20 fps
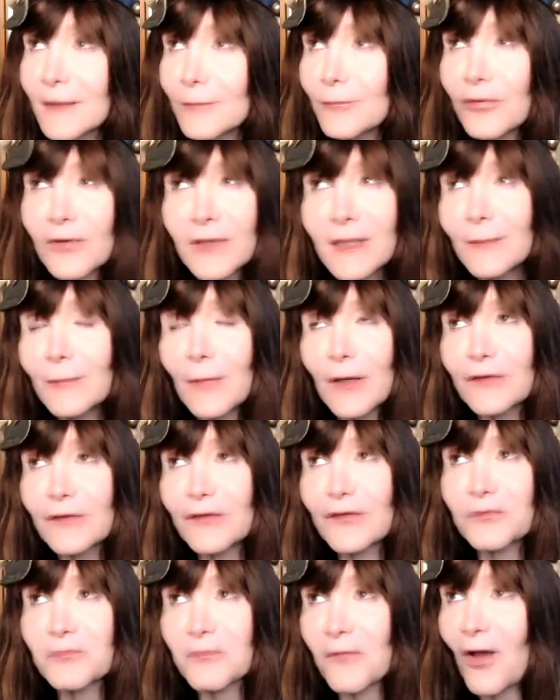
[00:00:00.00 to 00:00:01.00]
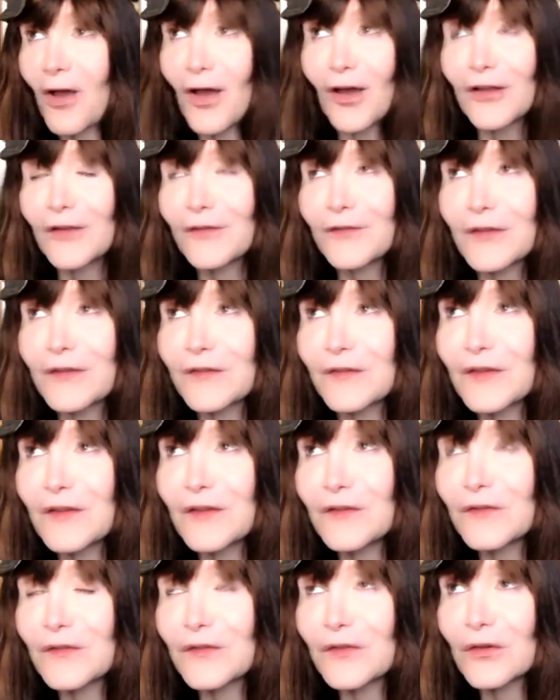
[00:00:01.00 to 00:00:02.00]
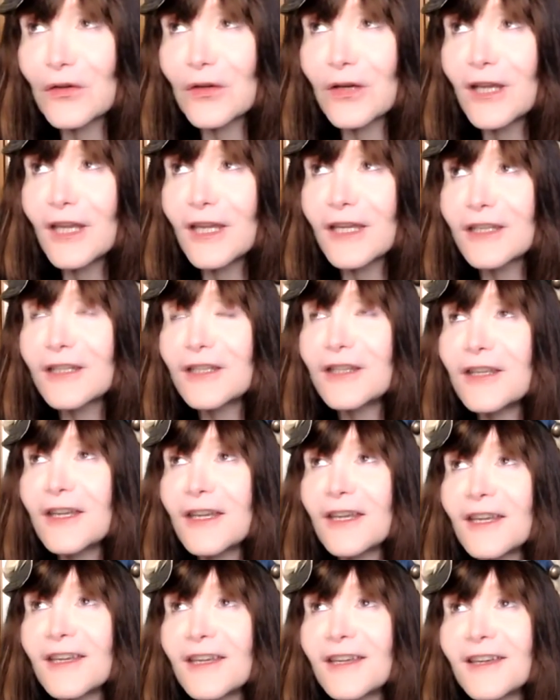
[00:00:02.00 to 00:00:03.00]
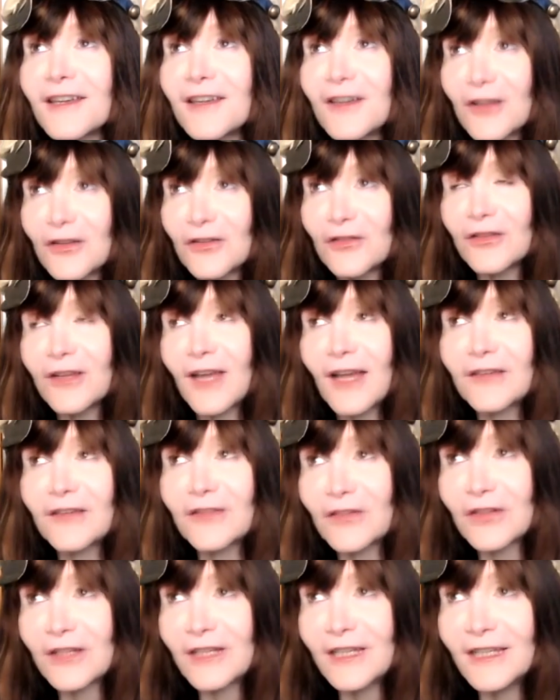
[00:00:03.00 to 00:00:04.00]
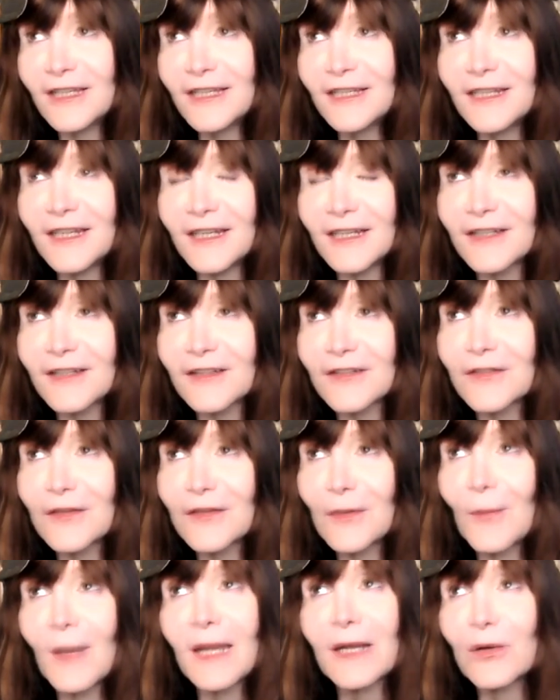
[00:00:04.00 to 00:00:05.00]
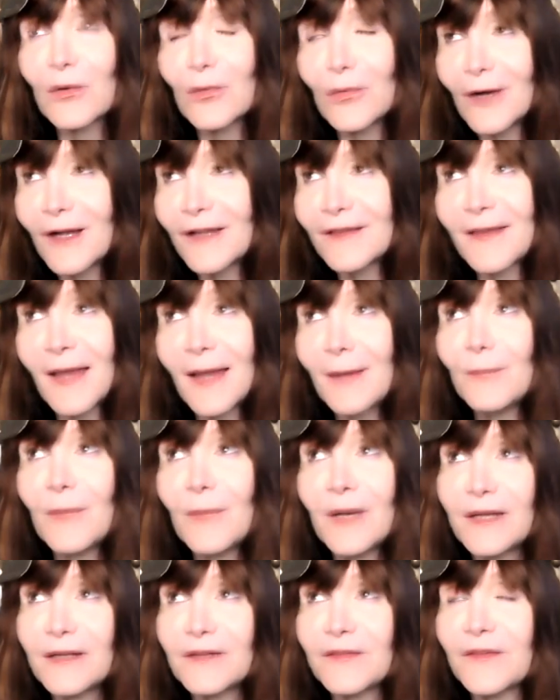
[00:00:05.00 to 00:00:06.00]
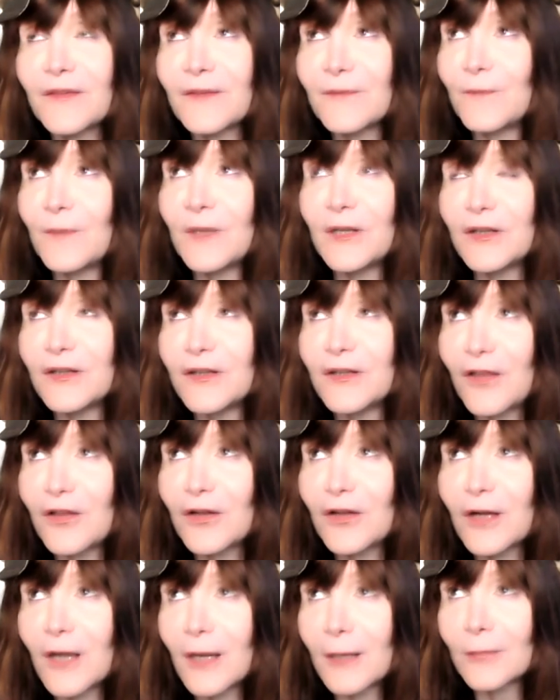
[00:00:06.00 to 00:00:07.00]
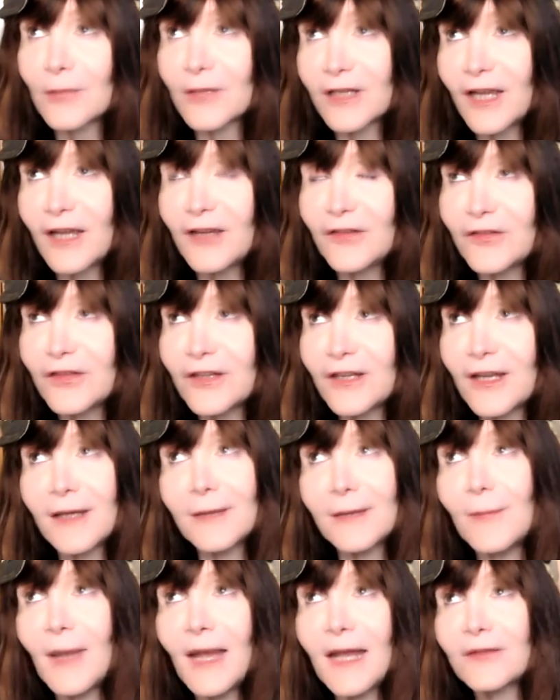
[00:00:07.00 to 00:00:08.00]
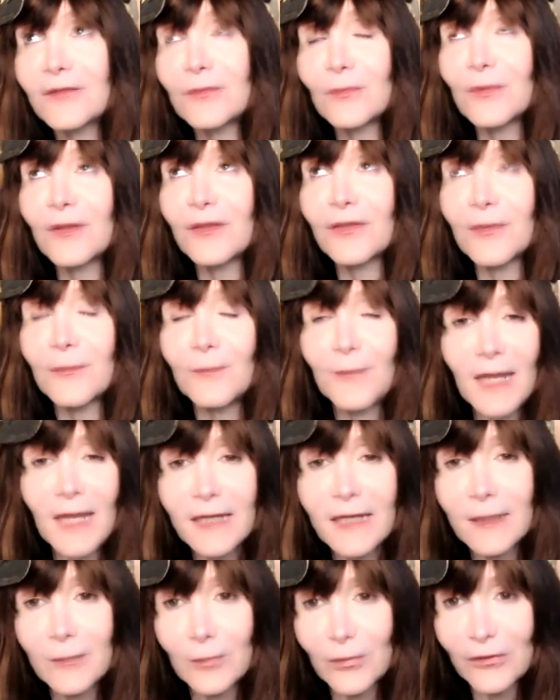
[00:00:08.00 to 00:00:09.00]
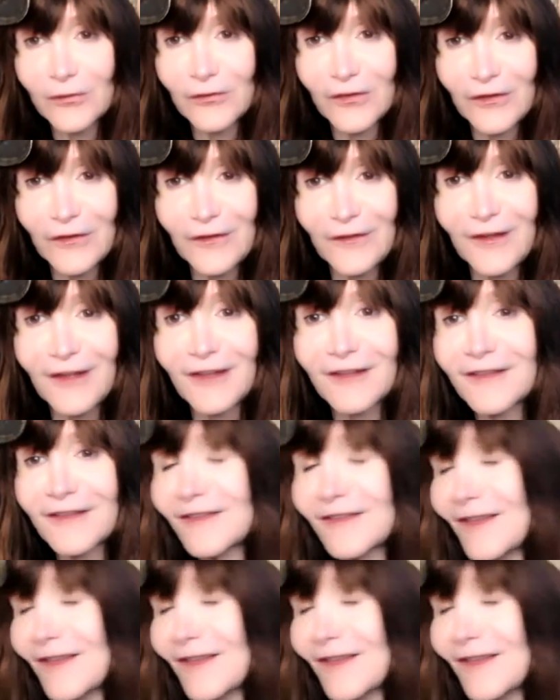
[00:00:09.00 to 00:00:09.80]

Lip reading: pretty much all of the scenes you're in, you guys are eating. So that must have been another complication, I imagine, with the makeup logistics.